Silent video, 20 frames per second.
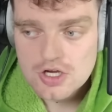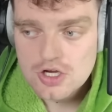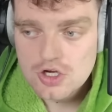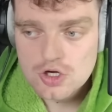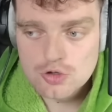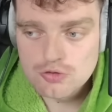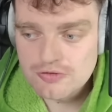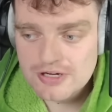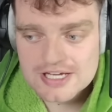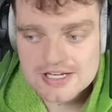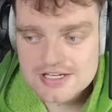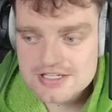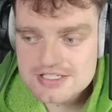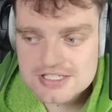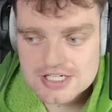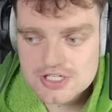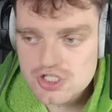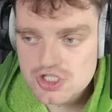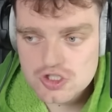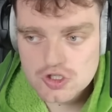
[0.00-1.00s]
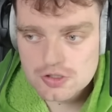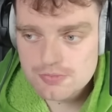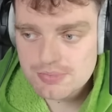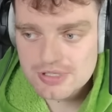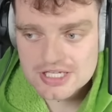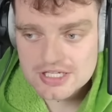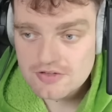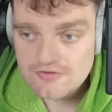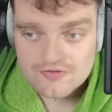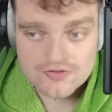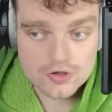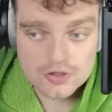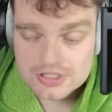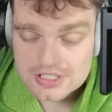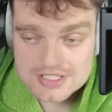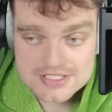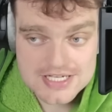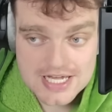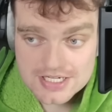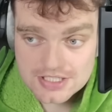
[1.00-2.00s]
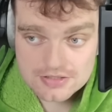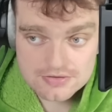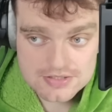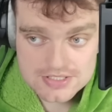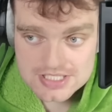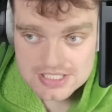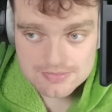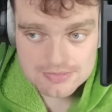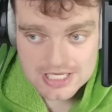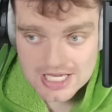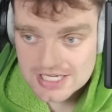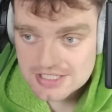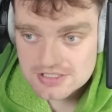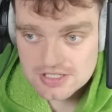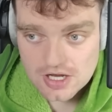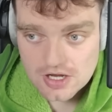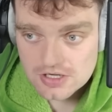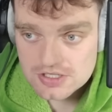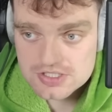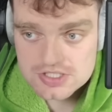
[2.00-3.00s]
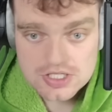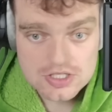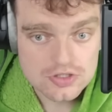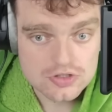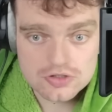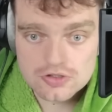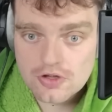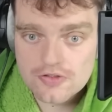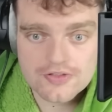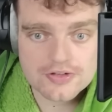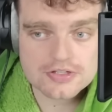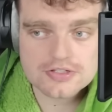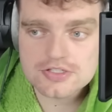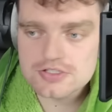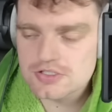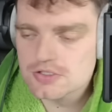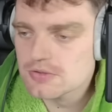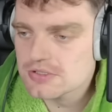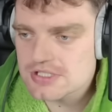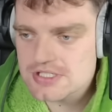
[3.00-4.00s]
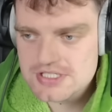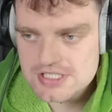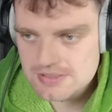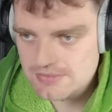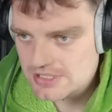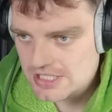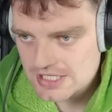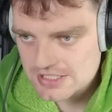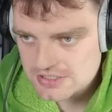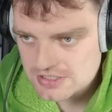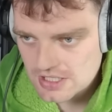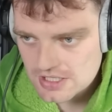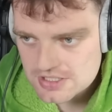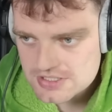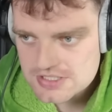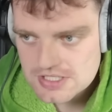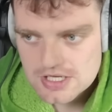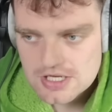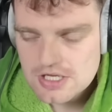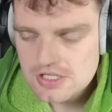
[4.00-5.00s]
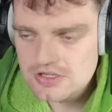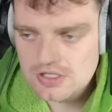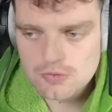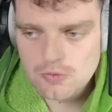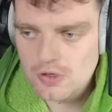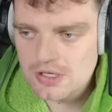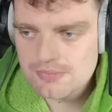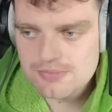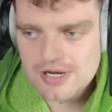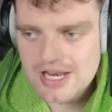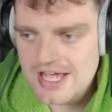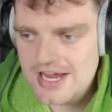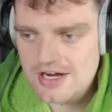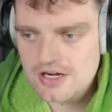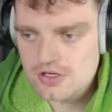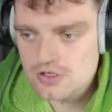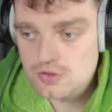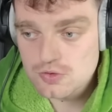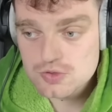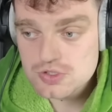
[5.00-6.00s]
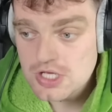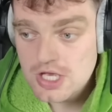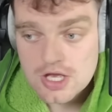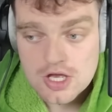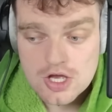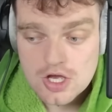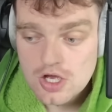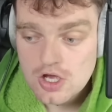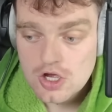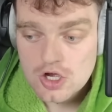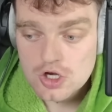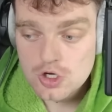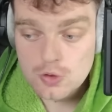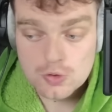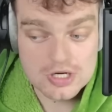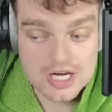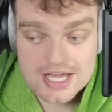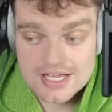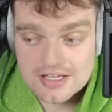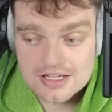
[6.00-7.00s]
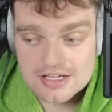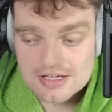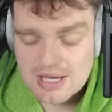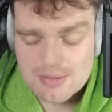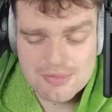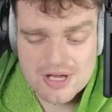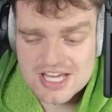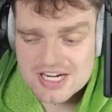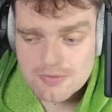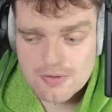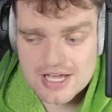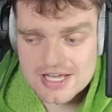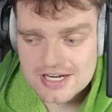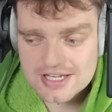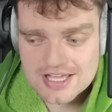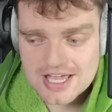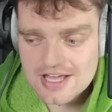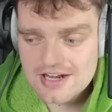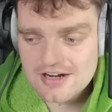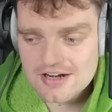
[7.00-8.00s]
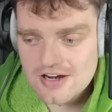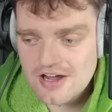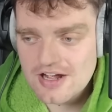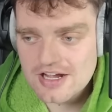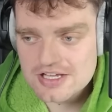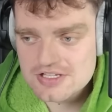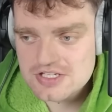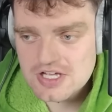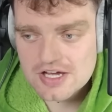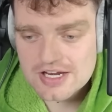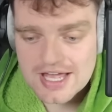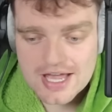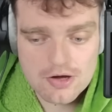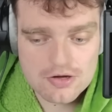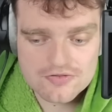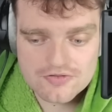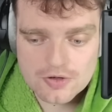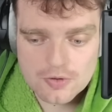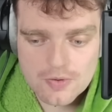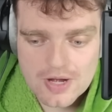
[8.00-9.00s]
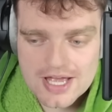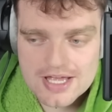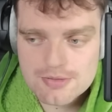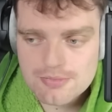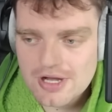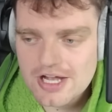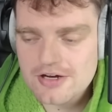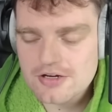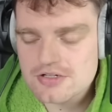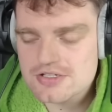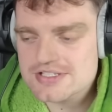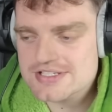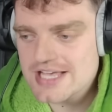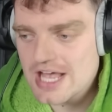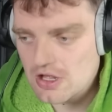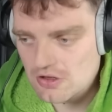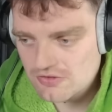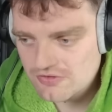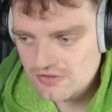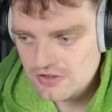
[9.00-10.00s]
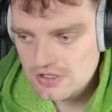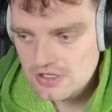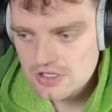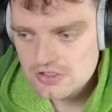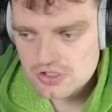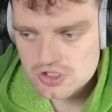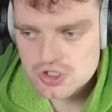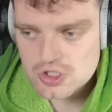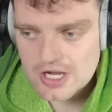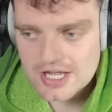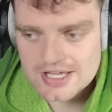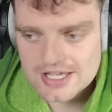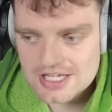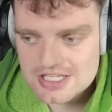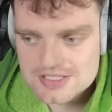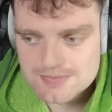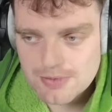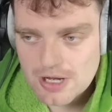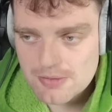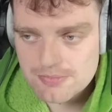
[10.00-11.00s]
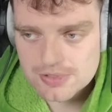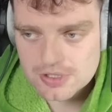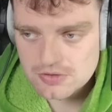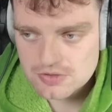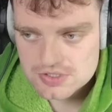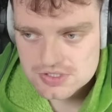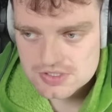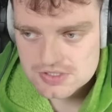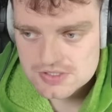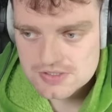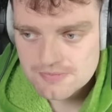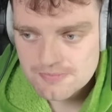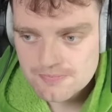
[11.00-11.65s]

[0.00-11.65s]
realistically should be front and center in CBA talks, nothing to do with the CBA talks. The one player and by the way, like, Caitlin Clark has gone out of her way by herself to try get spot bonuses.